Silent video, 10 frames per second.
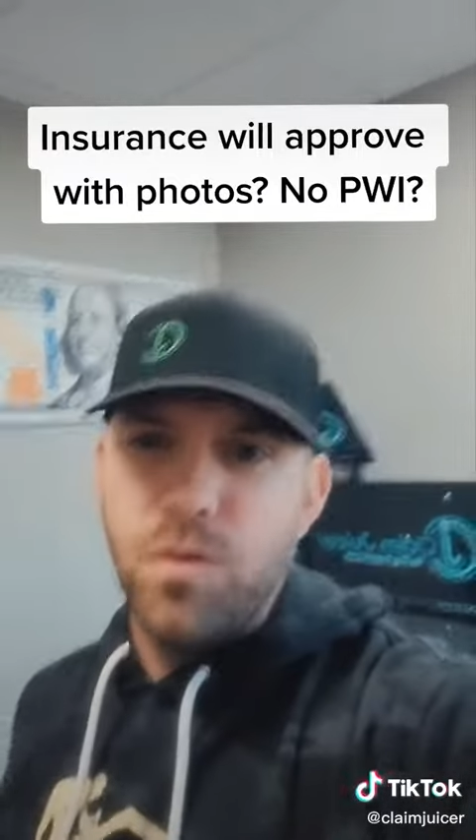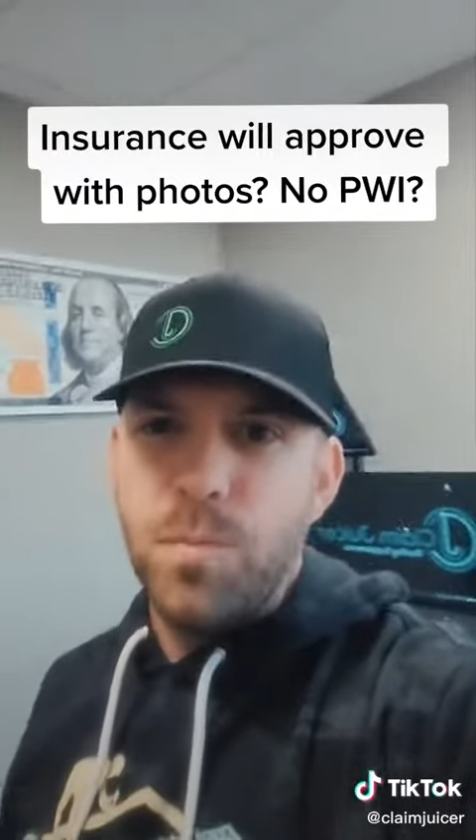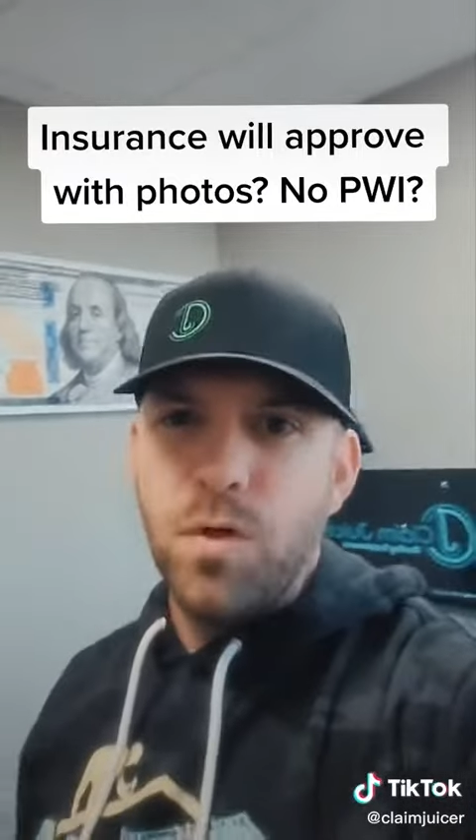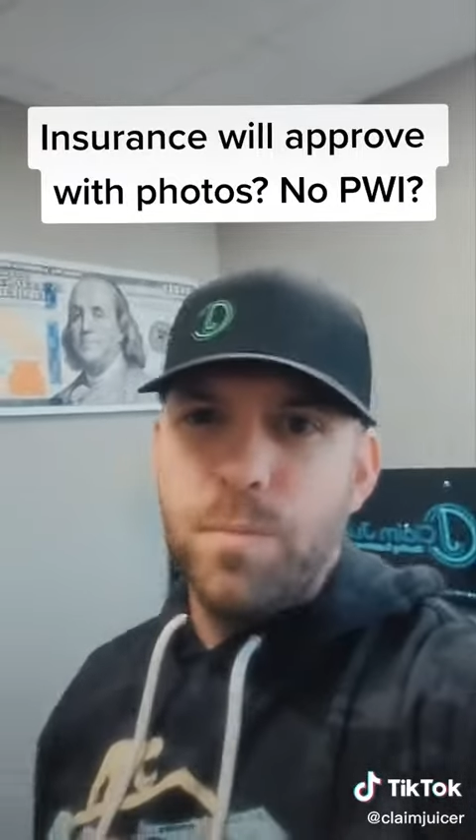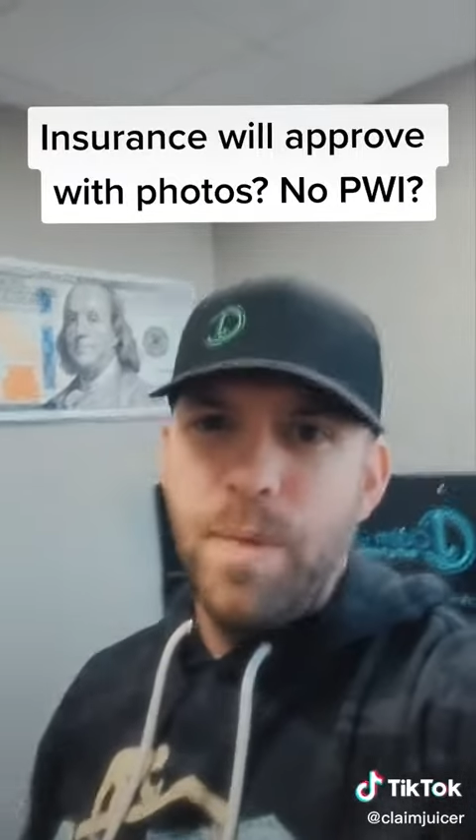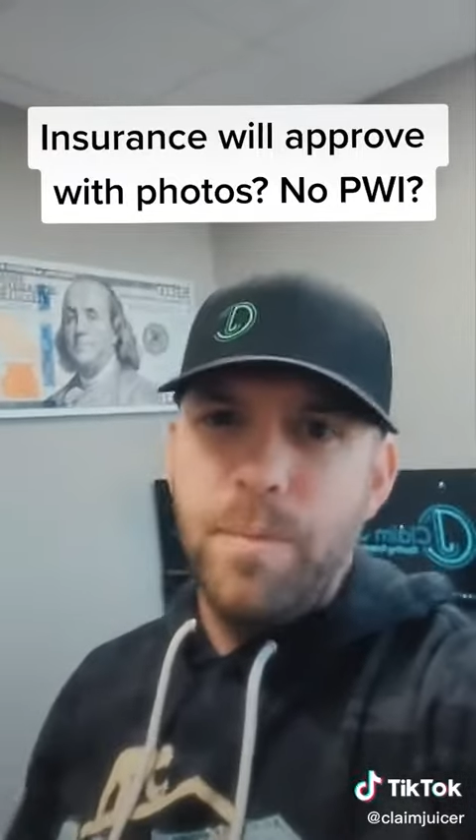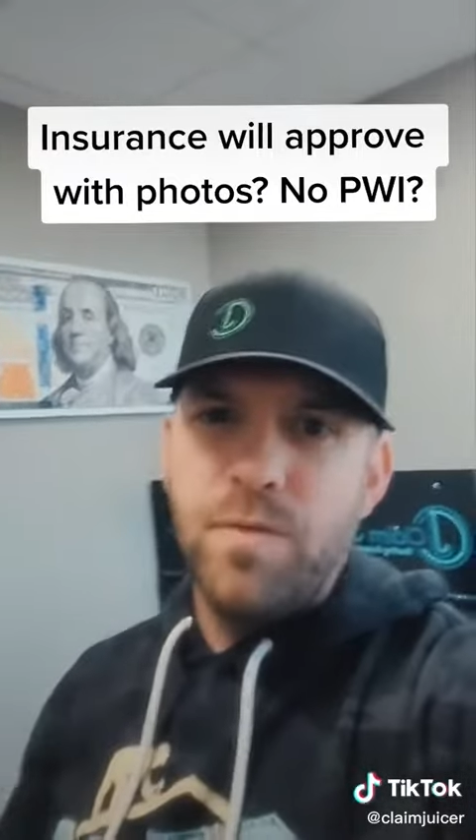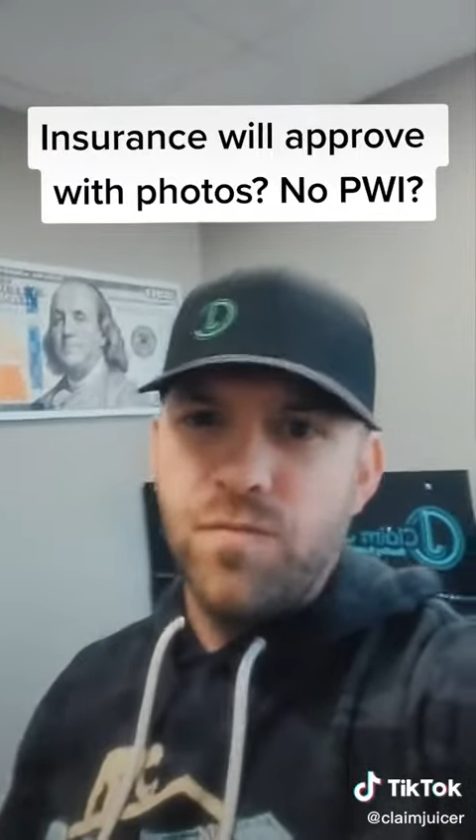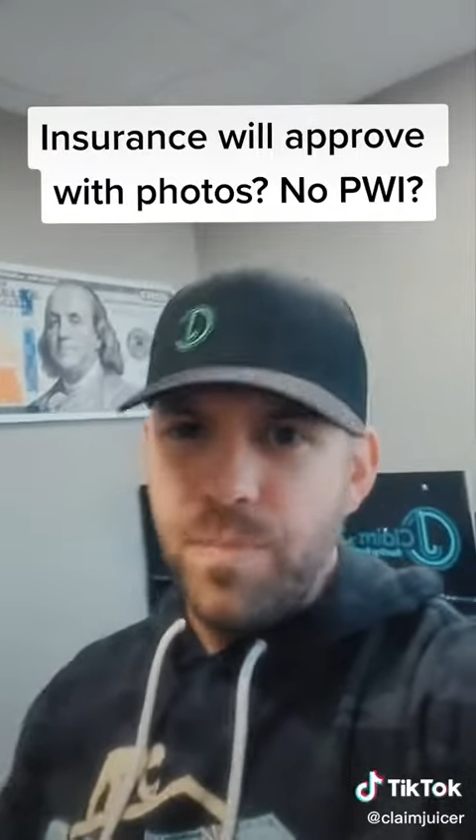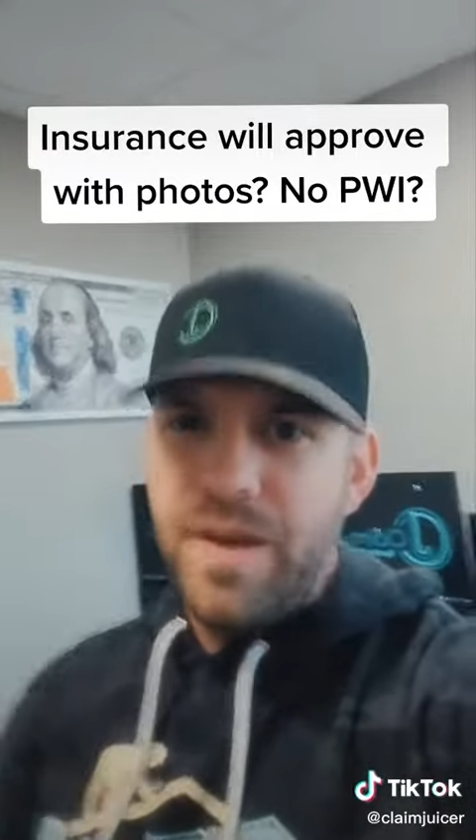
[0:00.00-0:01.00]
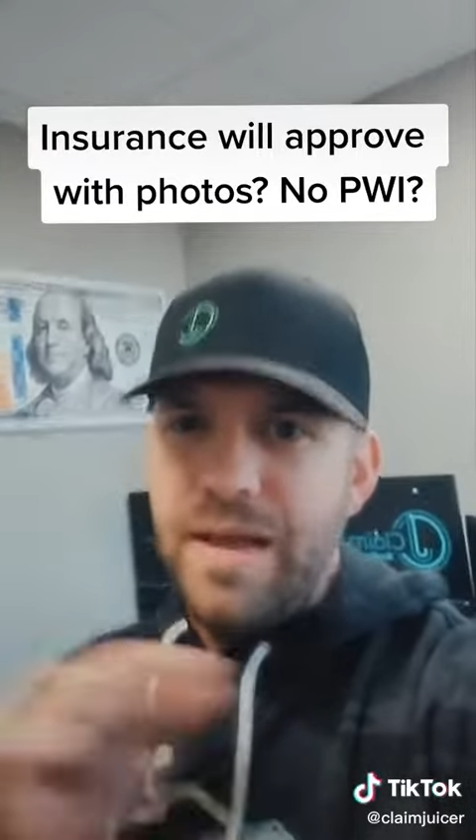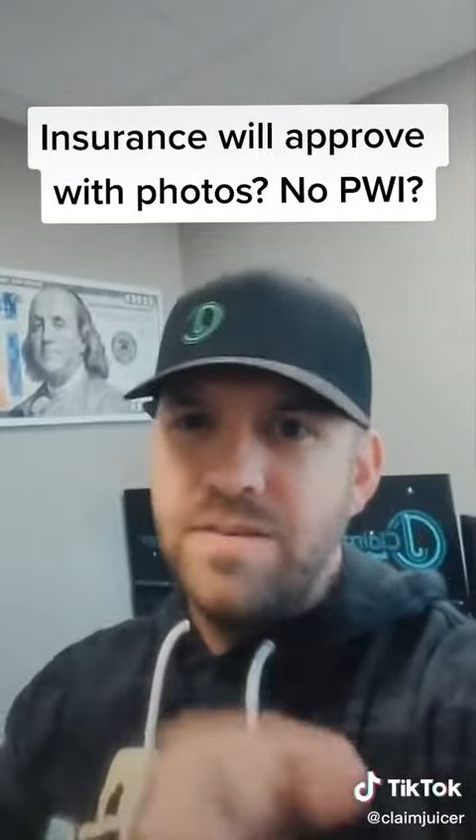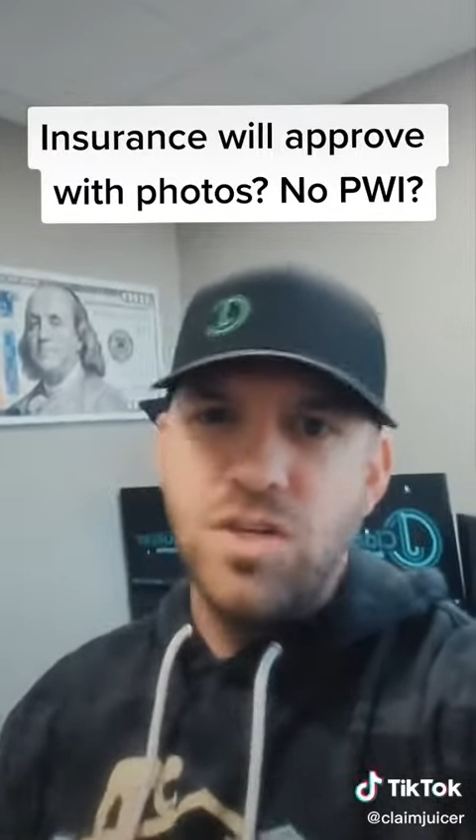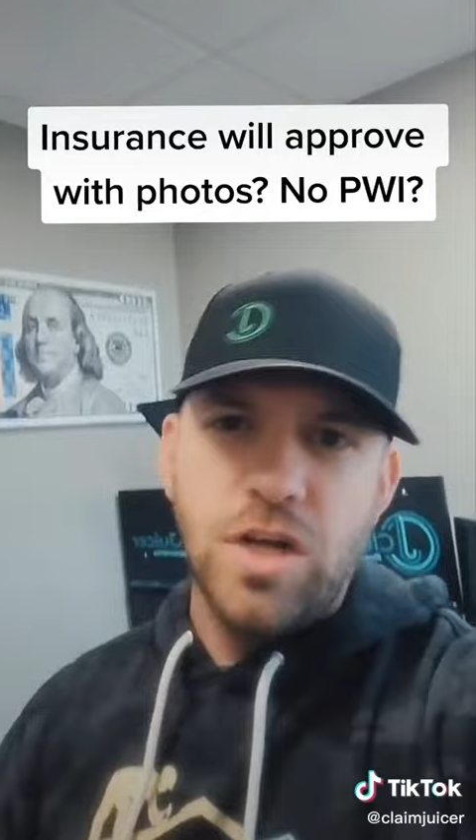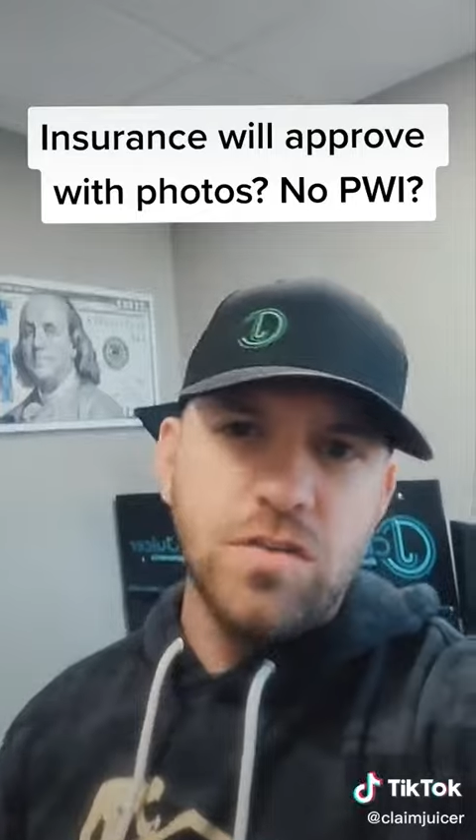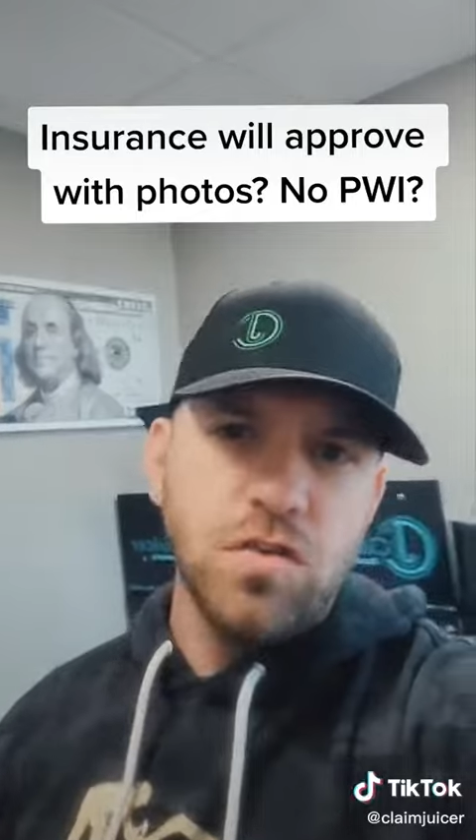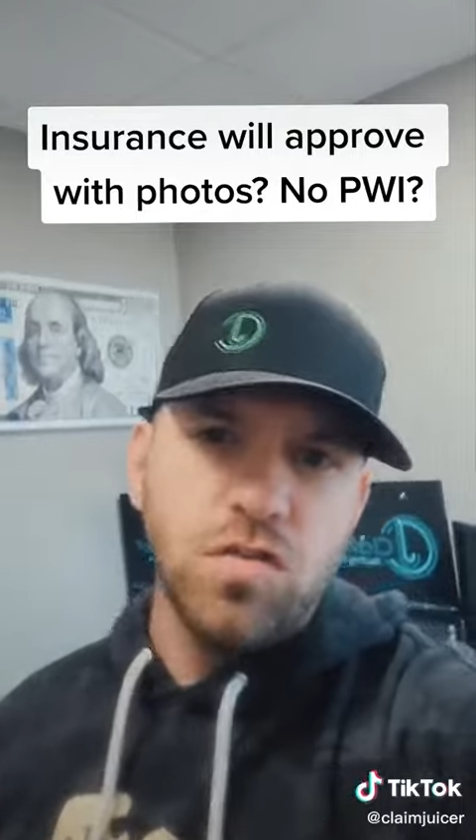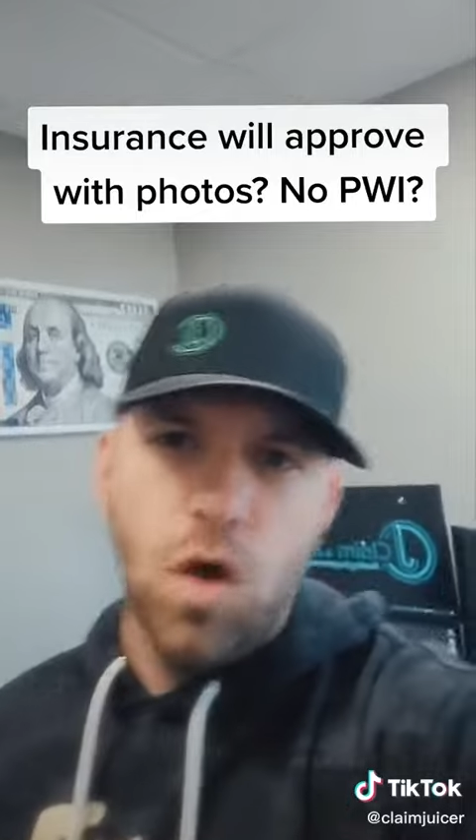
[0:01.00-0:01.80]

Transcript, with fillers: verbal commitment from the desk adjuster.